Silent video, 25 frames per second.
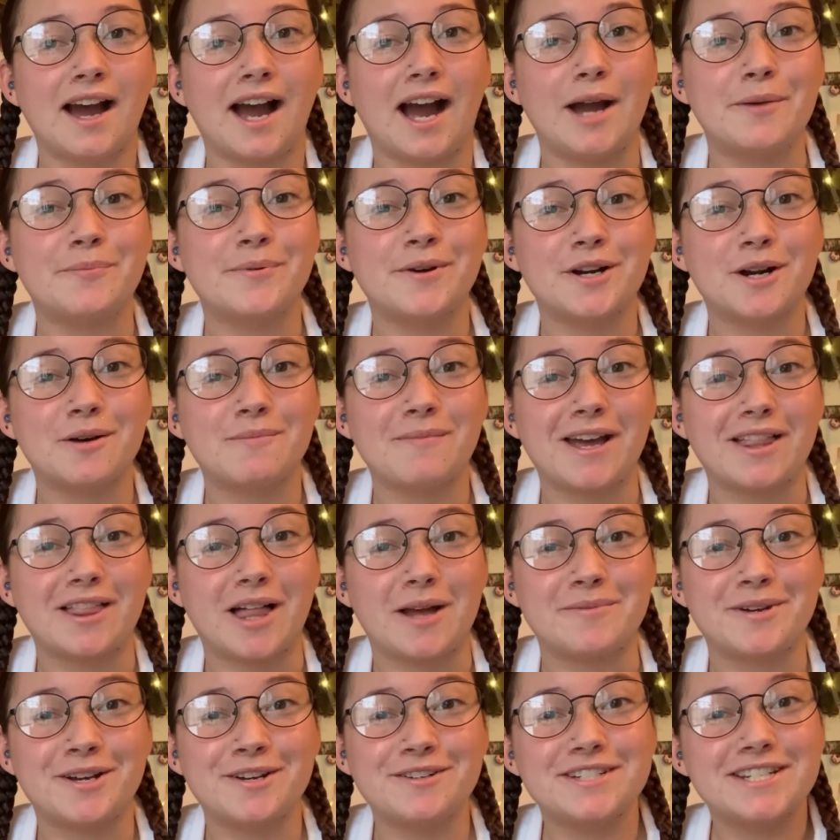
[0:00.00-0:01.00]
I put on my
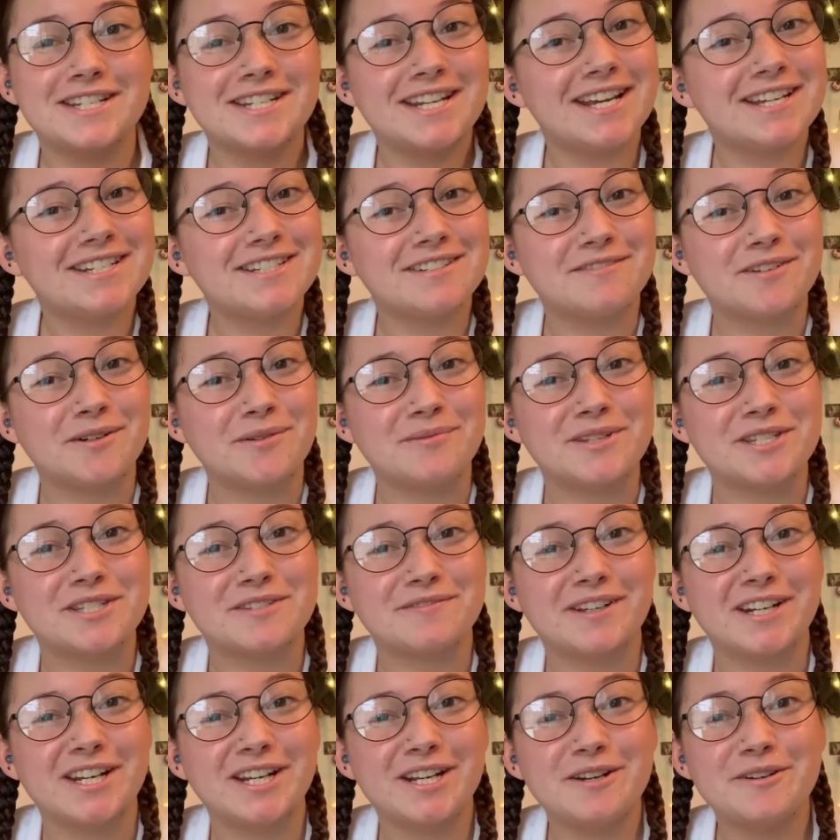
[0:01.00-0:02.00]
lab coat today to film this
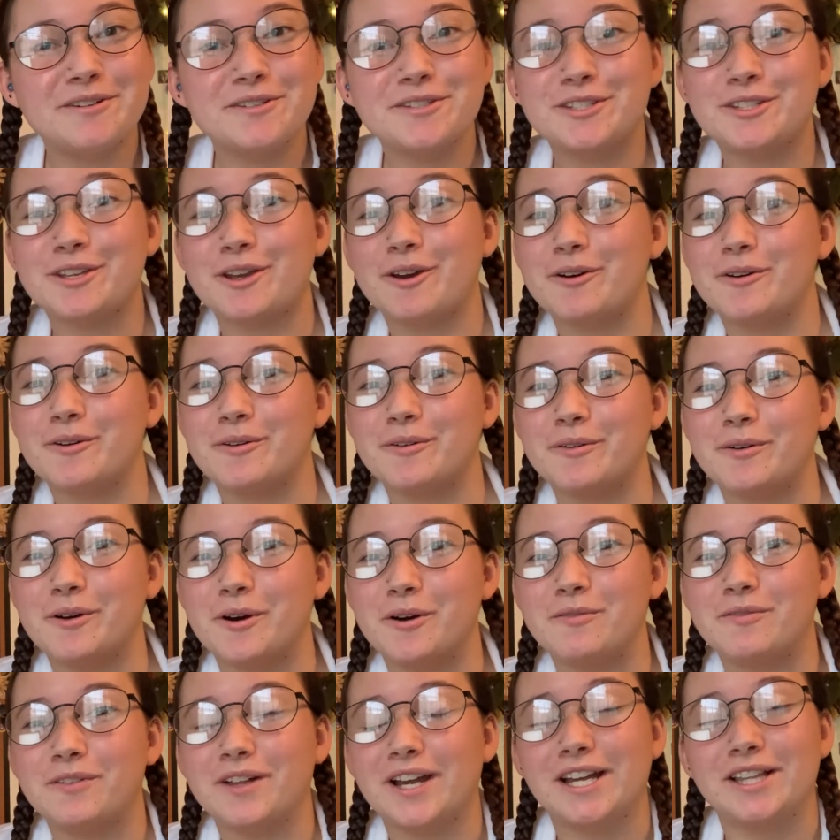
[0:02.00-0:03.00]
video, so
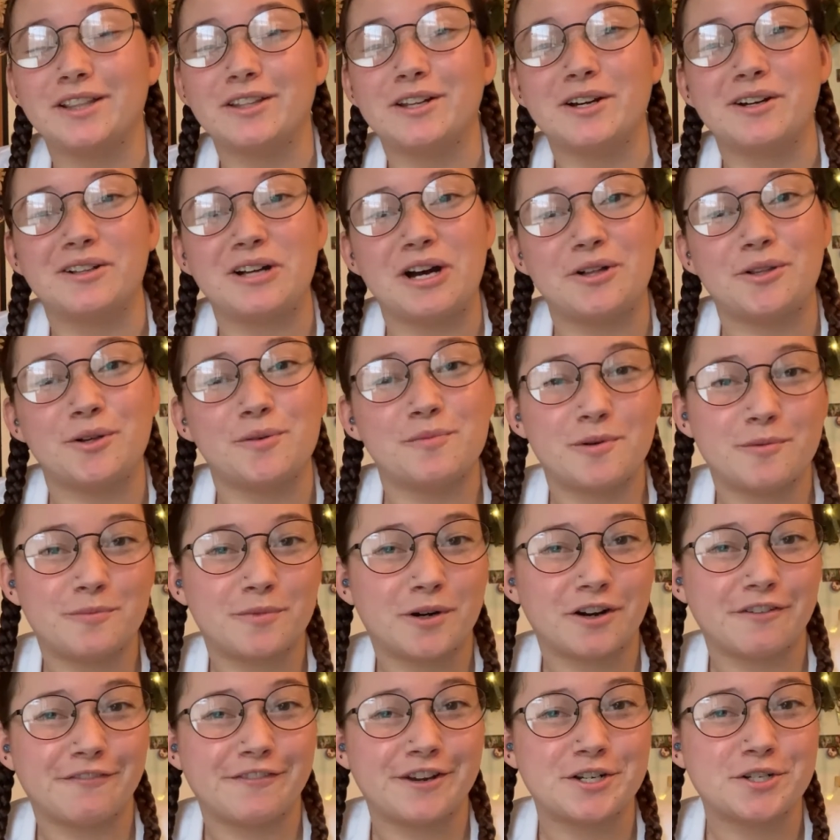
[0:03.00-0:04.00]
hopefully I look a little bit
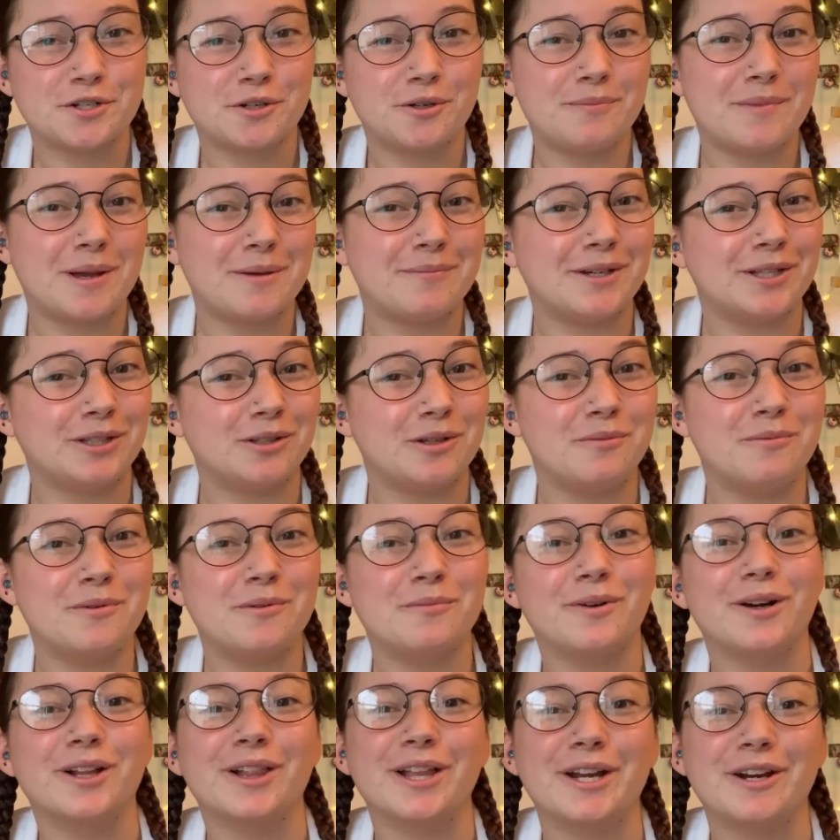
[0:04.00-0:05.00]
more official, maybe a little
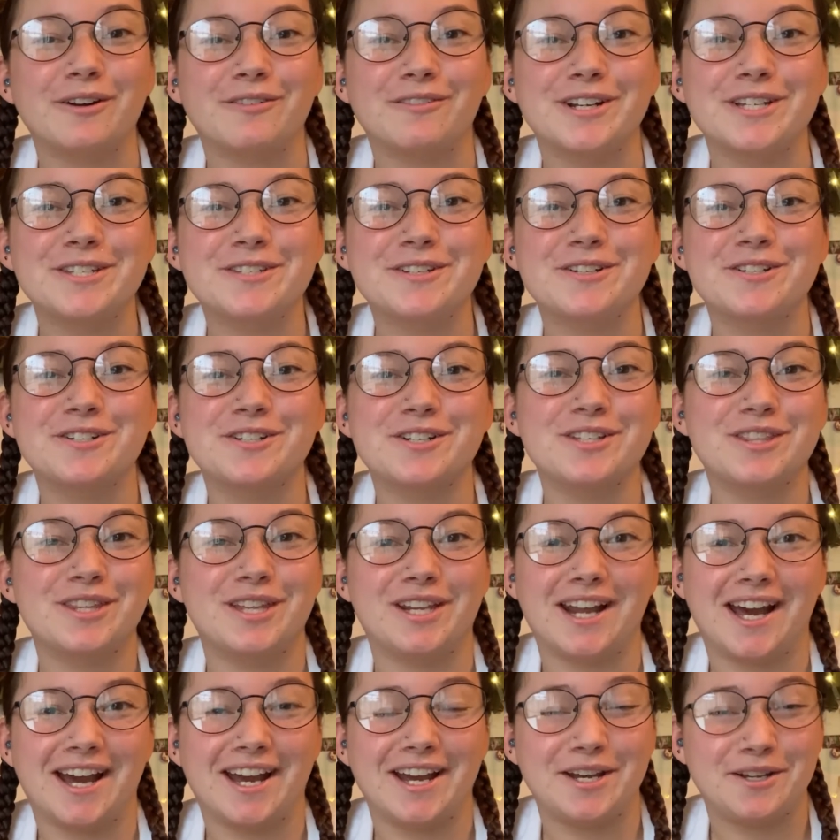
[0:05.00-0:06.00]
bit more like a researcher
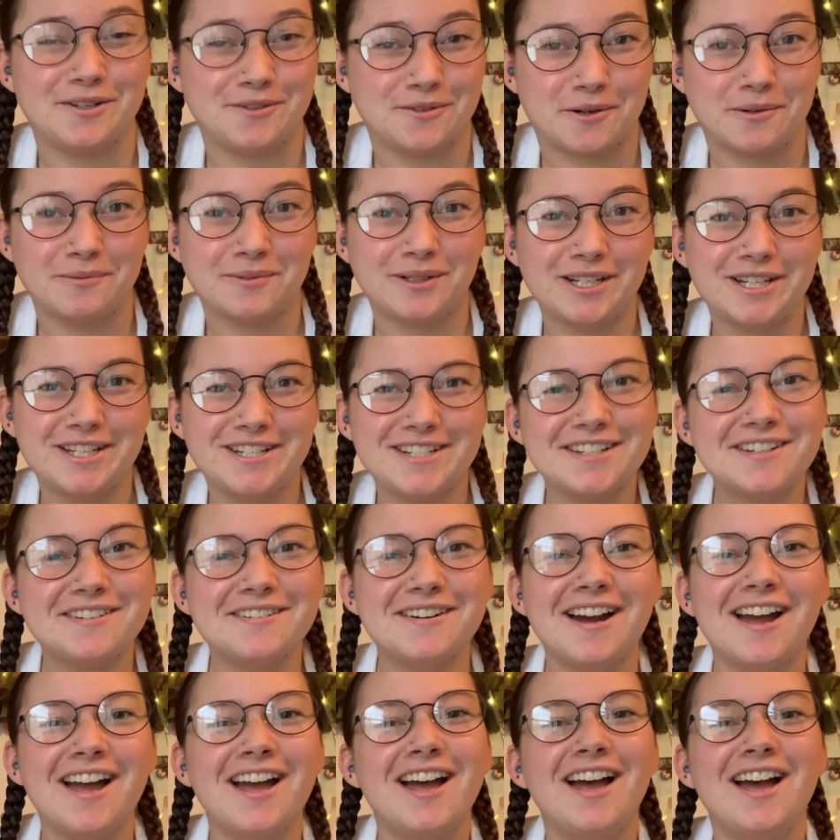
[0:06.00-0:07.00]
than I normally do.